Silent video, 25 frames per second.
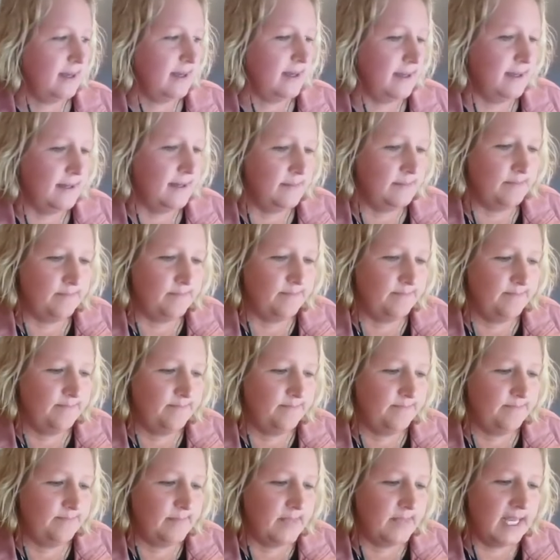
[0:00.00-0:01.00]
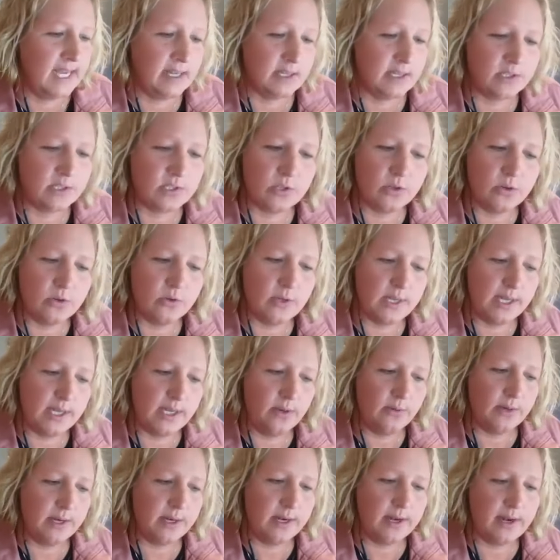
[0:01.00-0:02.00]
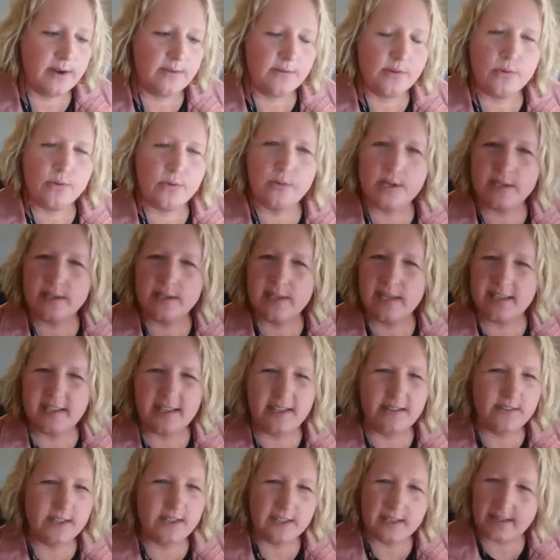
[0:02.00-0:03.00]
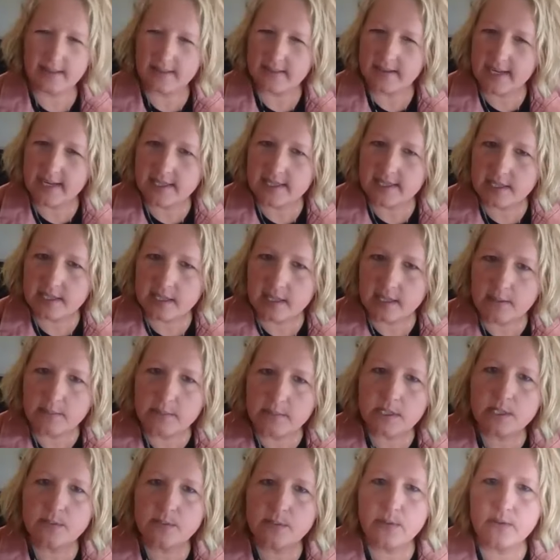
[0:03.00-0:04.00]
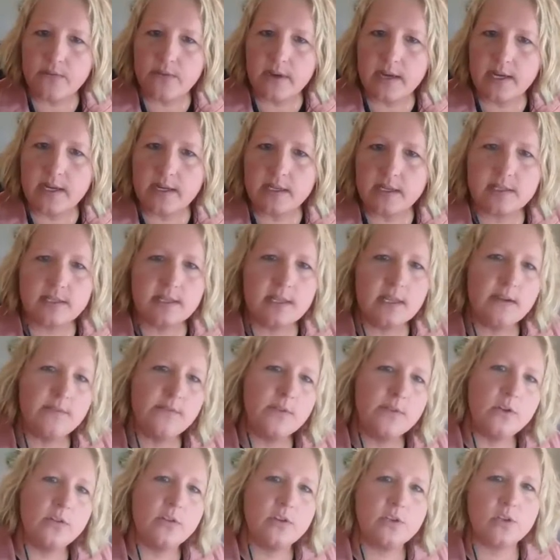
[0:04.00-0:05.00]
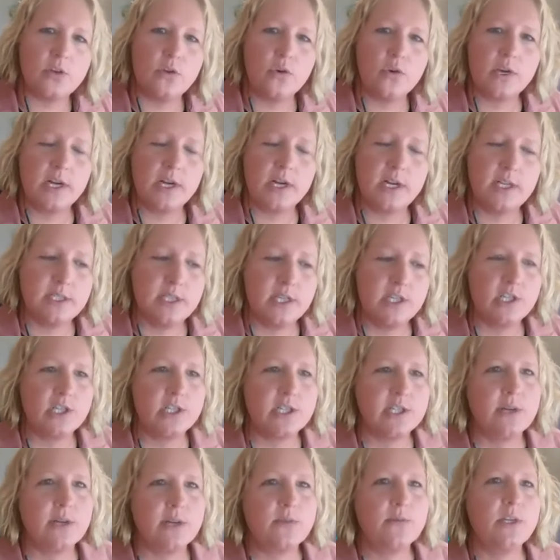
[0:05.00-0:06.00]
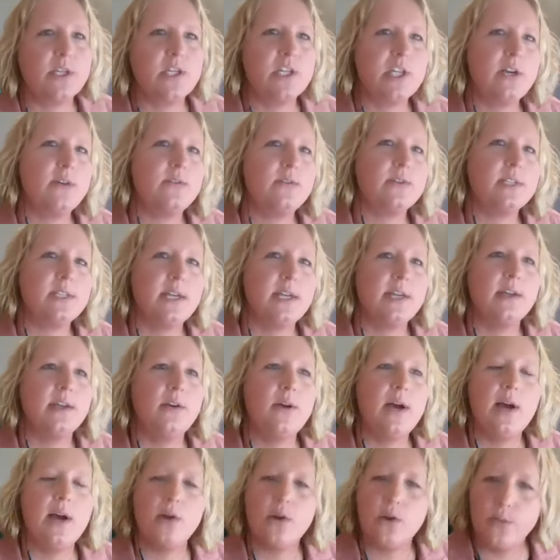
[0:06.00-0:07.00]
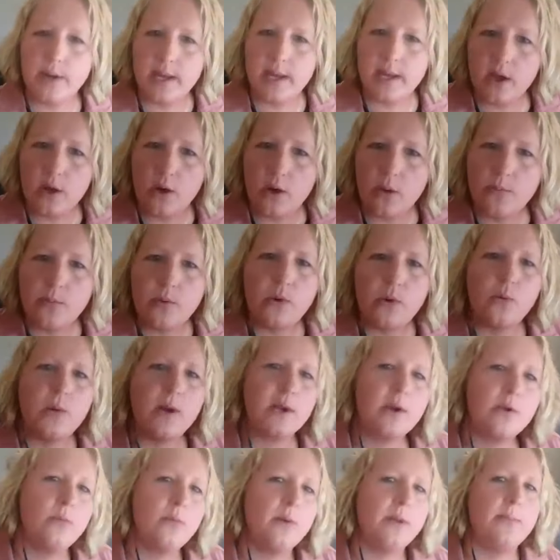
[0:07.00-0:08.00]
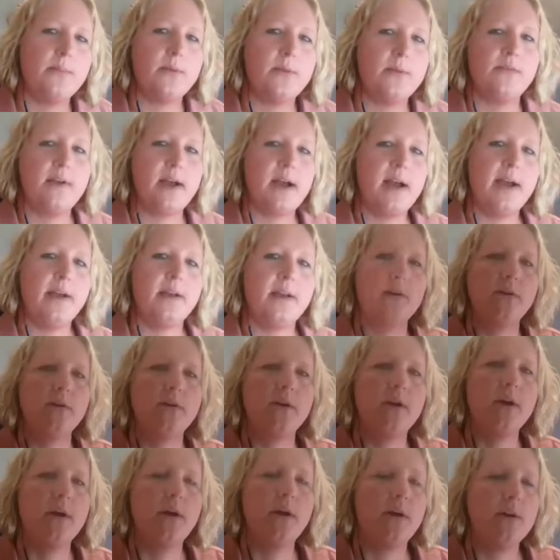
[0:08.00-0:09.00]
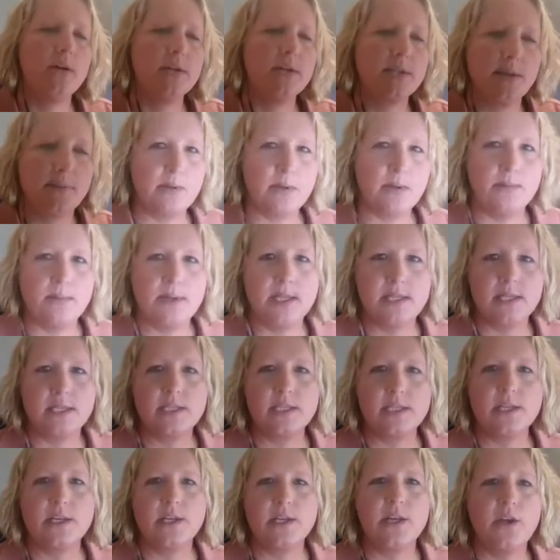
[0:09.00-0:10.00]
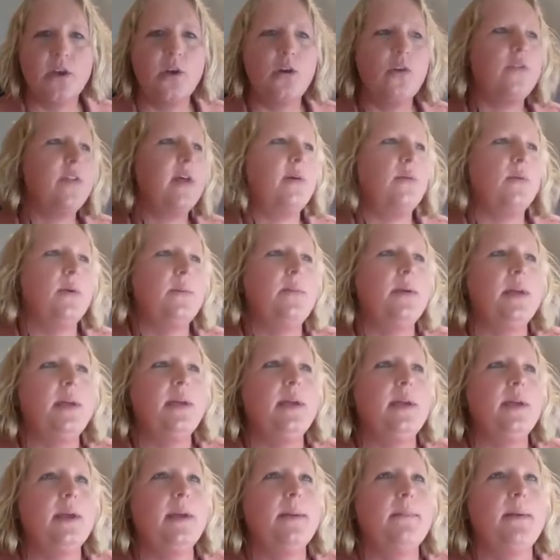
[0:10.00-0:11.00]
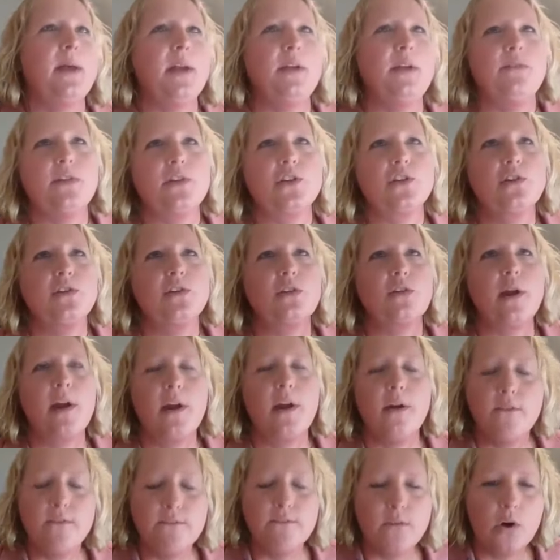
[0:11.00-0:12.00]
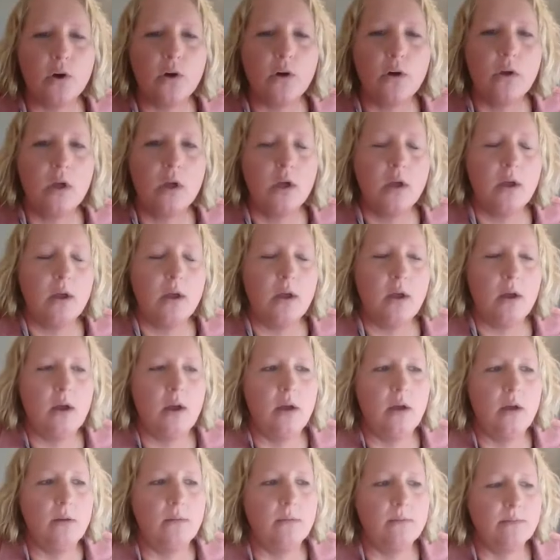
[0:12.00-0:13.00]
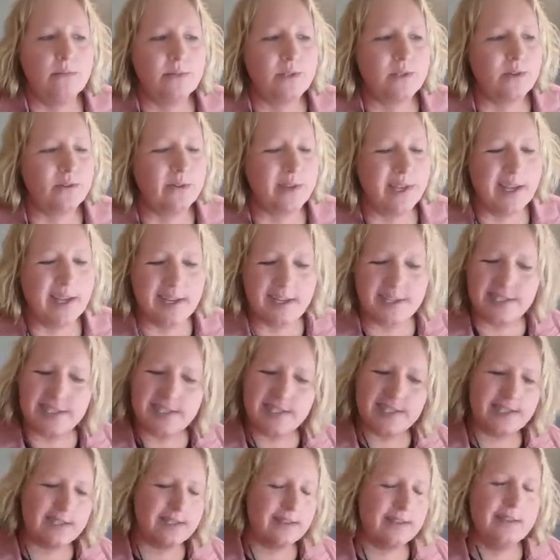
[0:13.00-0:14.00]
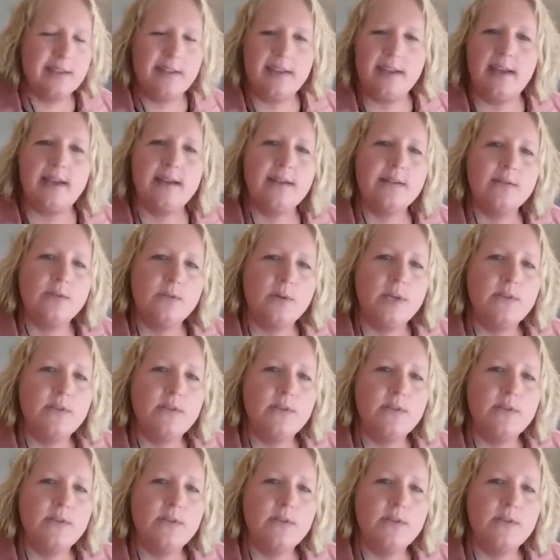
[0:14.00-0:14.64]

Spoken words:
So anyone and everyone, like even like the Knights of Columbus provide us stuff. Oh. You know, there's organizations that reach out and say, you know, how can we help, or what could we provide or supplement, you know, that would be beneficial or helpful. We have just a